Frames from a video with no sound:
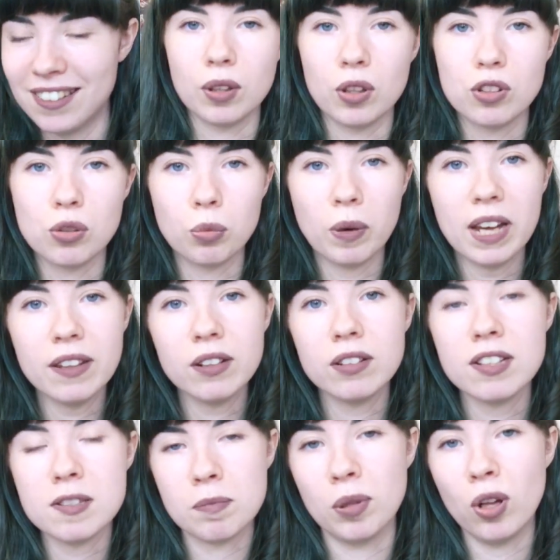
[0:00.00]
So whether
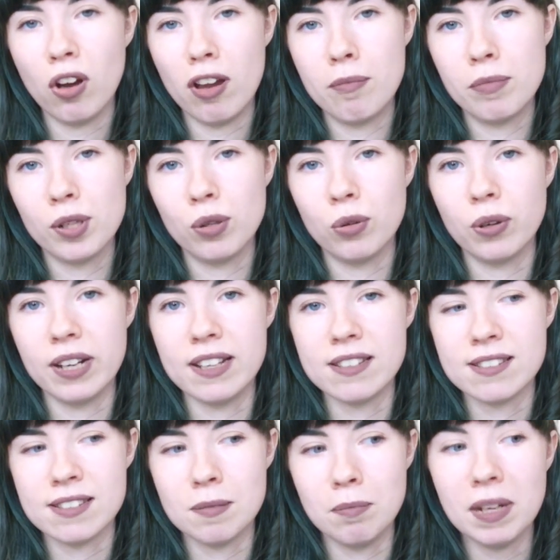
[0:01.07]
this plot embryo
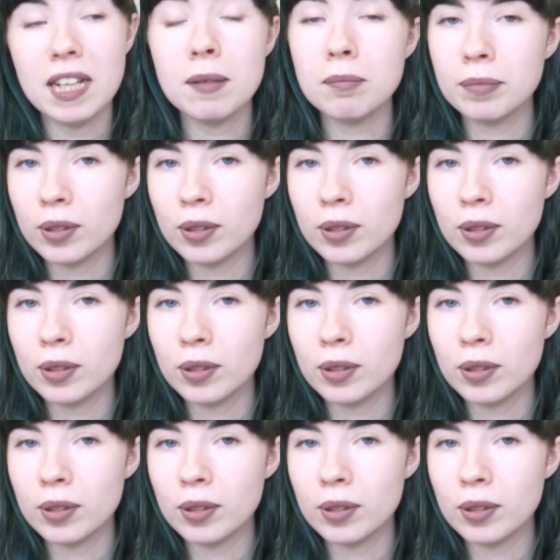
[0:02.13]
is the main